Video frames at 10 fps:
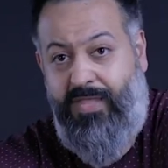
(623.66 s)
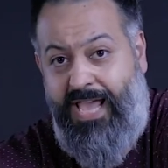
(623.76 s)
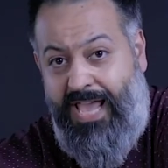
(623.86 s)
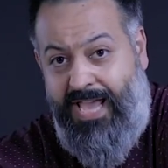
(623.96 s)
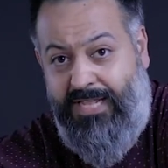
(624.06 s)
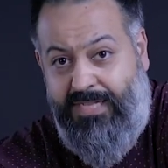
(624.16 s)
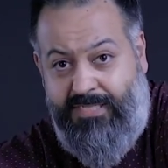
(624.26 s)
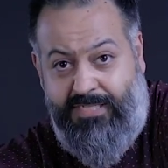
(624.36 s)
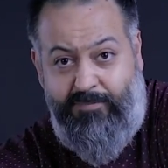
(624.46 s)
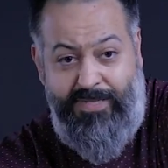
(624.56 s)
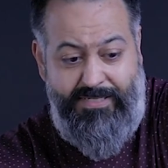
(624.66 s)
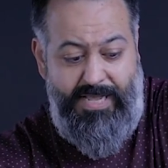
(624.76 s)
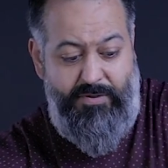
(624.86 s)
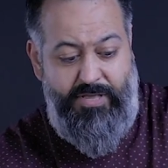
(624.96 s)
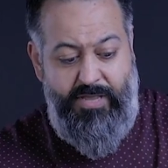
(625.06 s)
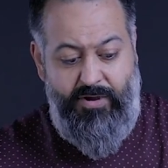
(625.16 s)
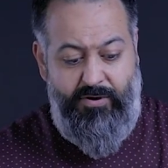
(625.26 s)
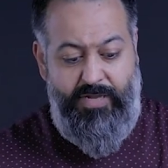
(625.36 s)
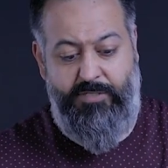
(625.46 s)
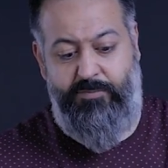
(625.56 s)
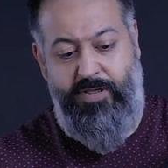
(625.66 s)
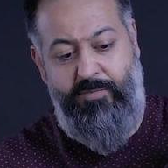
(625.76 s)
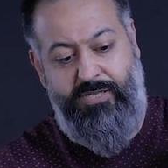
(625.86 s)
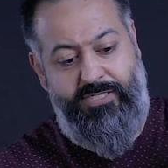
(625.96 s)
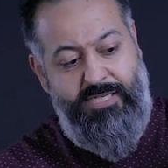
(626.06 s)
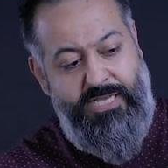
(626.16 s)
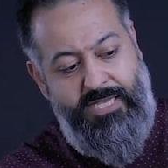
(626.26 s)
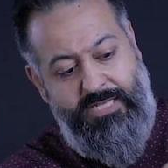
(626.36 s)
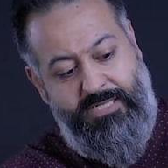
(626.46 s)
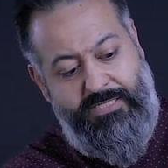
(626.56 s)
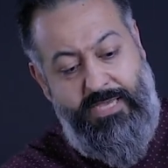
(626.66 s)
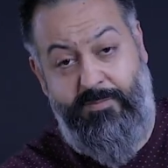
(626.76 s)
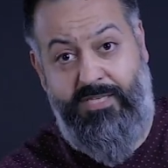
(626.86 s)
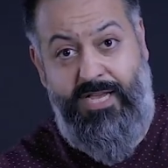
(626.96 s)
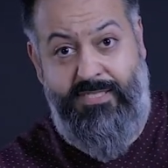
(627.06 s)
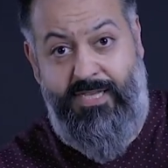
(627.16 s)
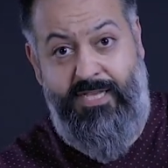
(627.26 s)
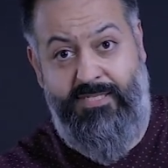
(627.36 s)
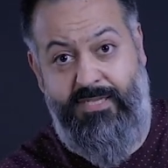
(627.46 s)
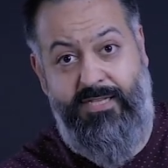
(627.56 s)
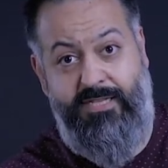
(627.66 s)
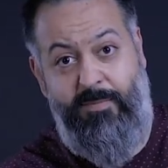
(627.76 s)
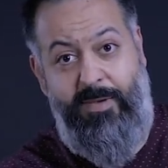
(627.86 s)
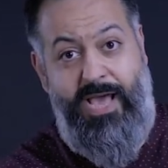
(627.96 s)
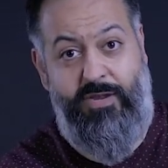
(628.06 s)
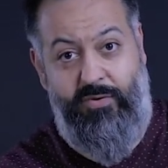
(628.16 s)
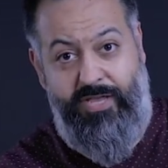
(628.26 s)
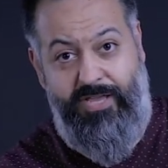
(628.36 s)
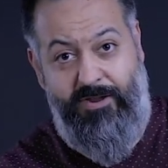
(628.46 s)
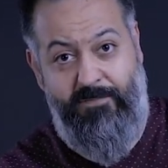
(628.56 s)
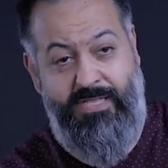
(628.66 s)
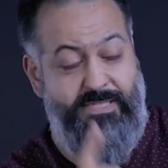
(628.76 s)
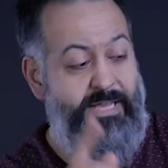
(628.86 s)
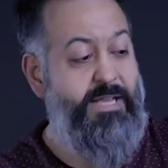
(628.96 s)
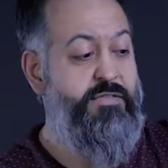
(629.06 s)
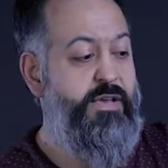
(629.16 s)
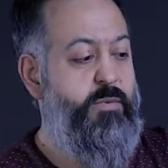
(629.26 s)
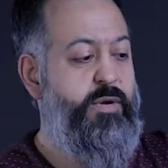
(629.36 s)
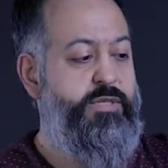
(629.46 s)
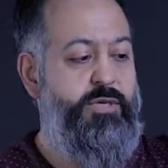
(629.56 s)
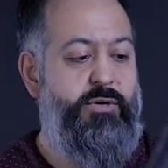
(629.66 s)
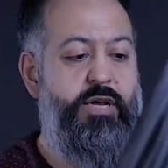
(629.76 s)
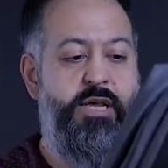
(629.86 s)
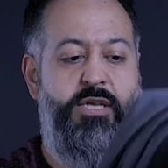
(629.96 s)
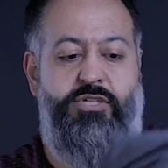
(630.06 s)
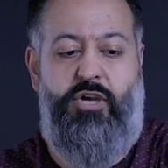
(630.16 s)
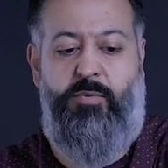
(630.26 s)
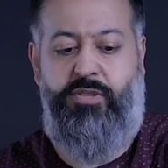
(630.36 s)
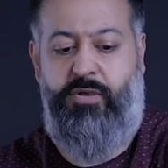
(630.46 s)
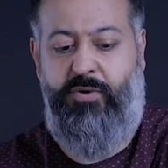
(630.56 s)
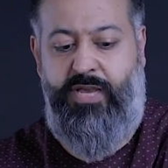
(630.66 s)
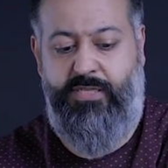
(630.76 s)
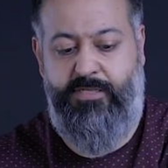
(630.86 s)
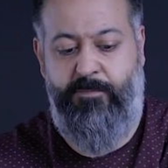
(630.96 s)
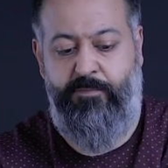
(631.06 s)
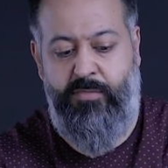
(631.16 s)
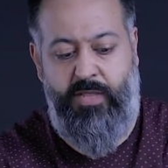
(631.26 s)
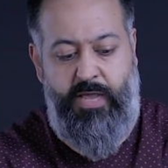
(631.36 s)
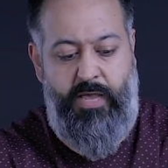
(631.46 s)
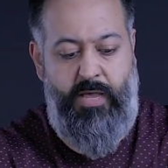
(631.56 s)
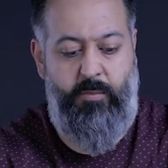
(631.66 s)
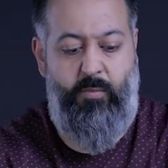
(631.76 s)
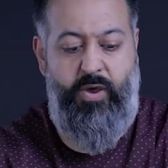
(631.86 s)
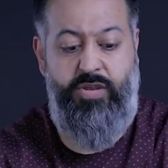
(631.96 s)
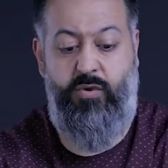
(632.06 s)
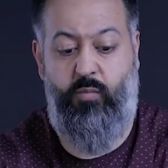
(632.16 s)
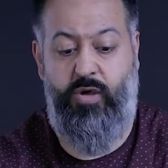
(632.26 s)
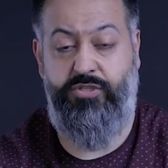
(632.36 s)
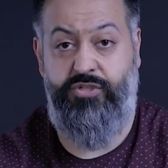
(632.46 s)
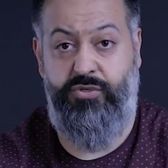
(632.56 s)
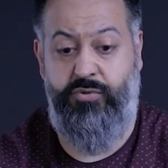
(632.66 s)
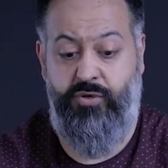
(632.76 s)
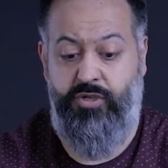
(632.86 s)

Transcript: and the space down here is pretty much the same size as the bag right here. The second thing I wanted to share with you is uh, when you want to